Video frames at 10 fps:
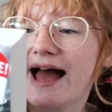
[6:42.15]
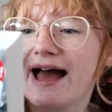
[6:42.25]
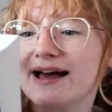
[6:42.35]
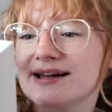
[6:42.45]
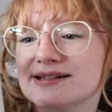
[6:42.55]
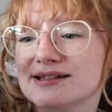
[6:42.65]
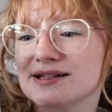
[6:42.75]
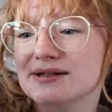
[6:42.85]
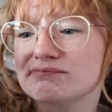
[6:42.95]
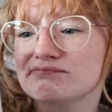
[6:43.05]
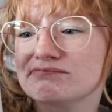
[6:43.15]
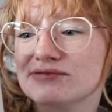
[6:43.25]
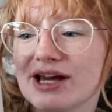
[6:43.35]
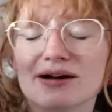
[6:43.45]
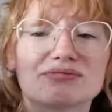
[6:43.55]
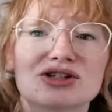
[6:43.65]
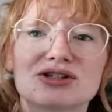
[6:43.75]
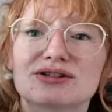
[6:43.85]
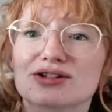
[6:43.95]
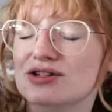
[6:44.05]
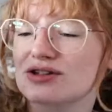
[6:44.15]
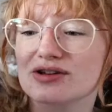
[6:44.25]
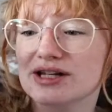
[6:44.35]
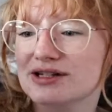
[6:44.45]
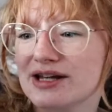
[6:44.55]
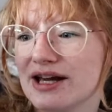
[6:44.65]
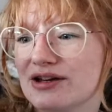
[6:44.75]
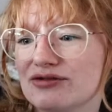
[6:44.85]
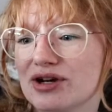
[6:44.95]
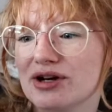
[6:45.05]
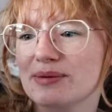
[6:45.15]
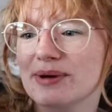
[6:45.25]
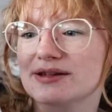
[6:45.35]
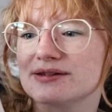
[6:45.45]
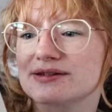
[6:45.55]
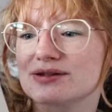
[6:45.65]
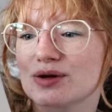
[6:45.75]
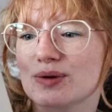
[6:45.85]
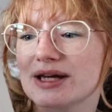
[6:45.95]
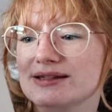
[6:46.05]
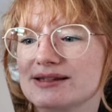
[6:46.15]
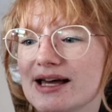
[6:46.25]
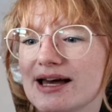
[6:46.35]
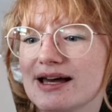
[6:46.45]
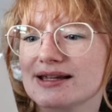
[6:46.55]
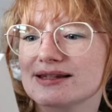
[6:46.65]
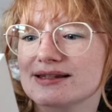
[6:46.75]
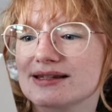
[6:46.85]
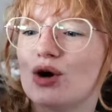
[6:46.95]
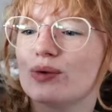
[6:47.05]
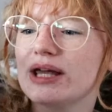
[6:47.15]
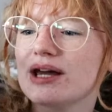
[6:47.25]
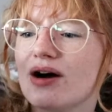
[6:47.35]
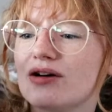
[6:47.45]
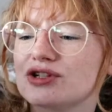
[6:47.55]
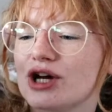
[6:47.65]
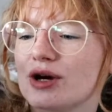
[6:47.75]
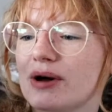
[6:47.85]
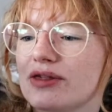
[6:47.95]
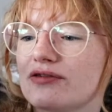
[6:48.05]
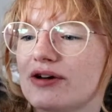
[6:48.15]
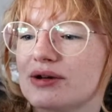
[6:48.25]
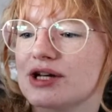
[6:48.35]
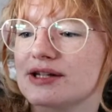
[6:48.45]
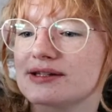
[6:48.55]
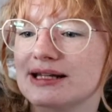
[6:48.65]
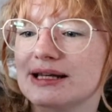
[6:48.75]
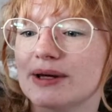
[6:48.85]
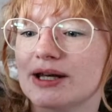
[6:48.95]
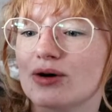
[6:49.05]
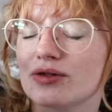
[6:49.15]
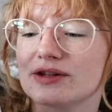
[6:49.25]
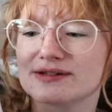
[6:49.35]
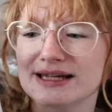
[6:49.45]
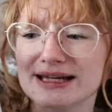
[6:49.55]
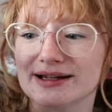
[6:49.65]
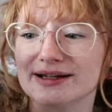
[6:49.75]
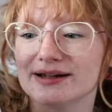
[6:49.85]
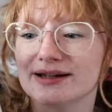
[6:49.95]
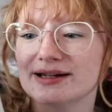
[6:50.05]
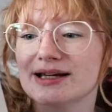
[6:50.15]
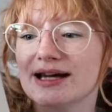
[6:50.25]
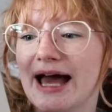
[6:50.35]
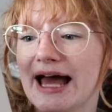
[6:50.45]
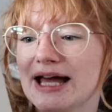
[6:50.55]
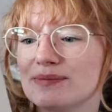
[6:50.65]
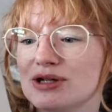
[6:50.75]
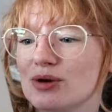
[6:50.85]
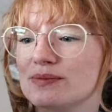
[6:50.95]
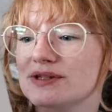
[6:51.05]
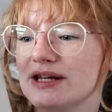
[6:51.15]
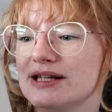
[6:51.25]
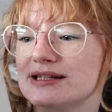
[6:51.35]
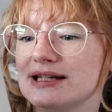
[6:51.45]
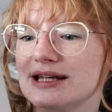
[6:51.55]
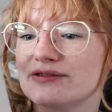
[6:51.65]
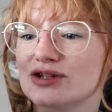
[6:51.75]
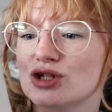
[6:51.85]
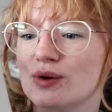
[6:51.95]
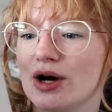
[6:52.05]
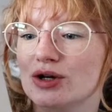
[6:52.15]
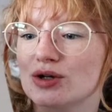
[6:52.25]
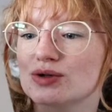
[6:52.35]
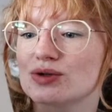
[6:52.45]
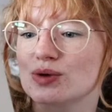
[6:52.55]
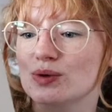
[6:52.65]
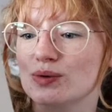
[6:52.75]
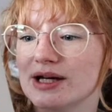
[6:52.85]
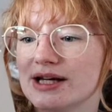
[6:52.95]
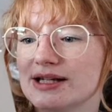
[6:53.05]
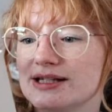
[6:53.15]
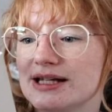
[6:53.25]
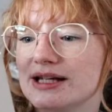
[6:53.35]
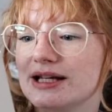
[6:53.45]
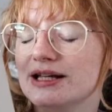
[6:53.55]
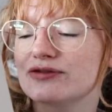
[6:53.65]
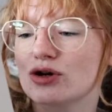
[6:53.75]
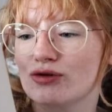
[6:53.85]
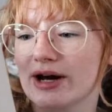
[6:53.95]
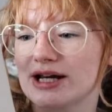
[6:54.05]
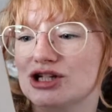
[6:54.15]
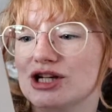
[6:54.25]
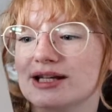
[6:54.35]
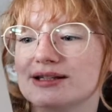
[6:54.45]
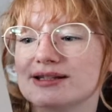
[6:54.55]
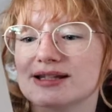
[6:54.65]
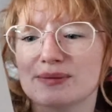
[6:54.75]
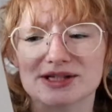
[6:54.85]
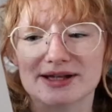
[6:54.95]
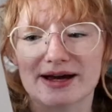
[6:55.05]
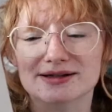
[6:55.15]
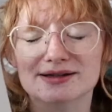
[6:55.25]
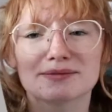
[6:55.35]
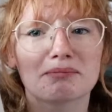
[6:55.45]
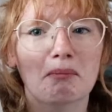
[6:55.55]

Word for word: and um, yeah, just, just decided to get it for 99 pence. So it says, a week after her mother found her sleeping on the ceiling, Amy Thompson is delivered to her new school, Drearcliff Grange in Somerset.